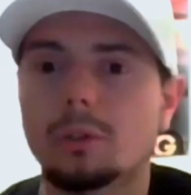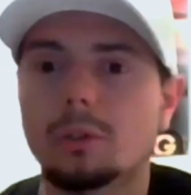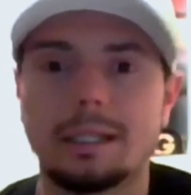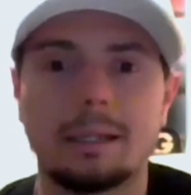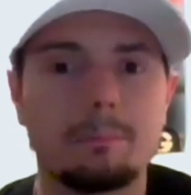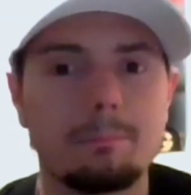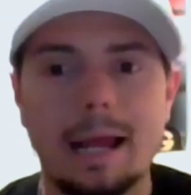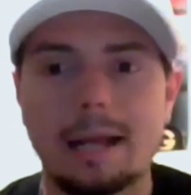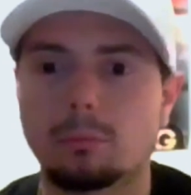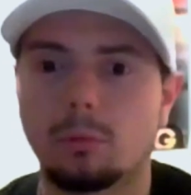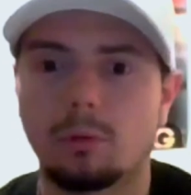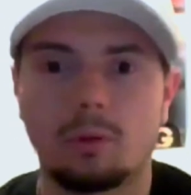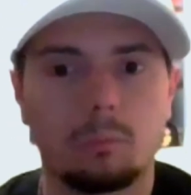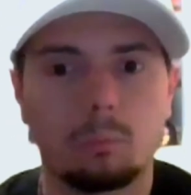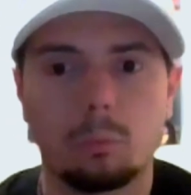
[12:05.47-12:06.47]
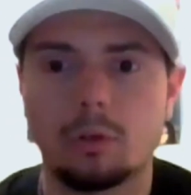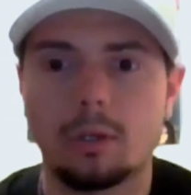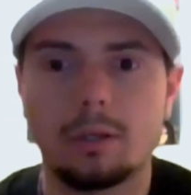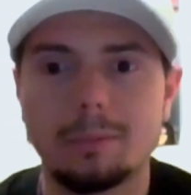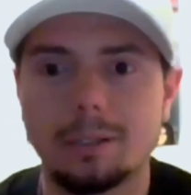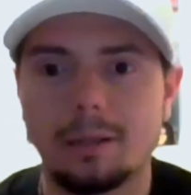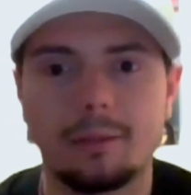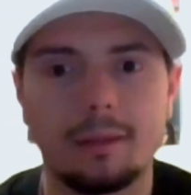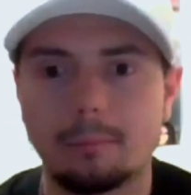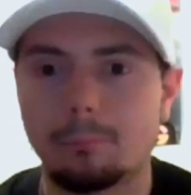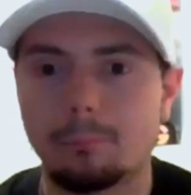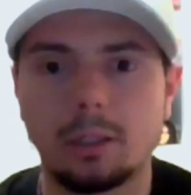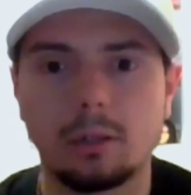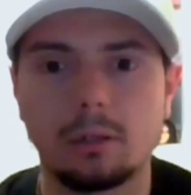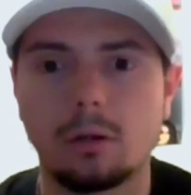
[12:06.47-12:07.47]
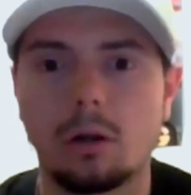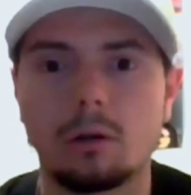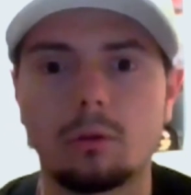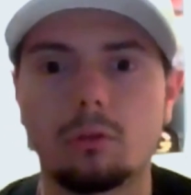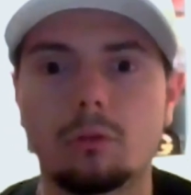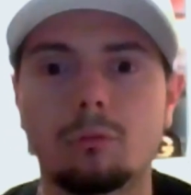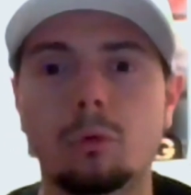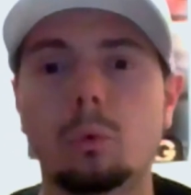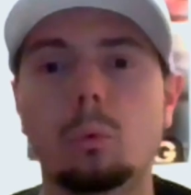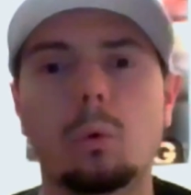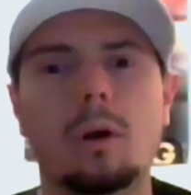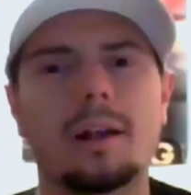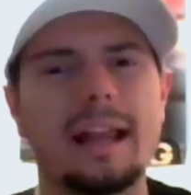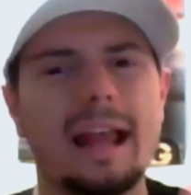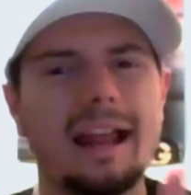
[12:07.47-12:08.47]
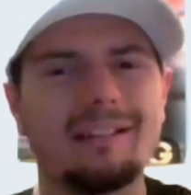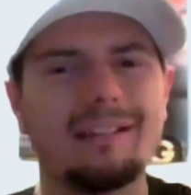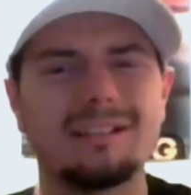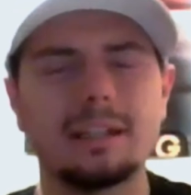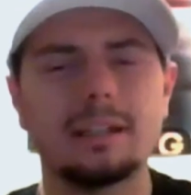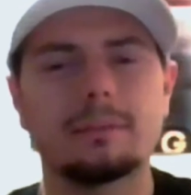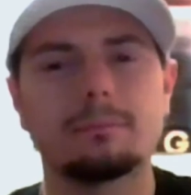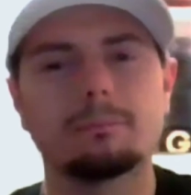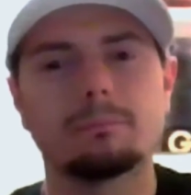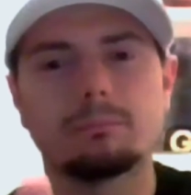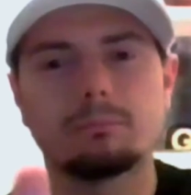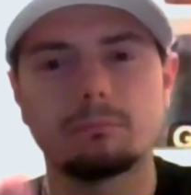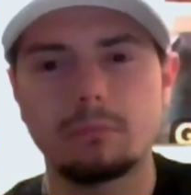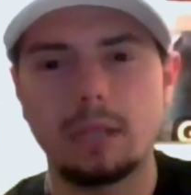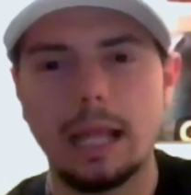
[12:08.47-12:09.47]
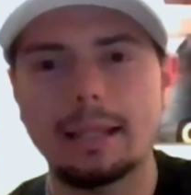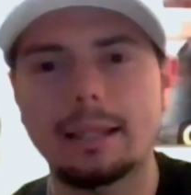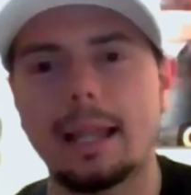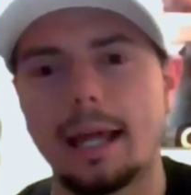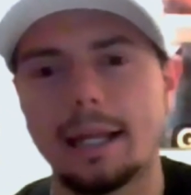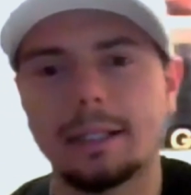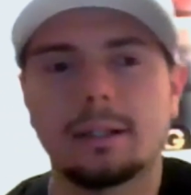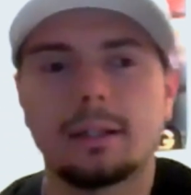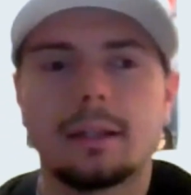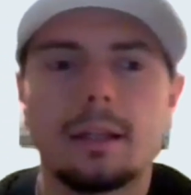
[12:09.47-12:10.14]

the impact was going to be the same regardless of who won. Actually, I lied.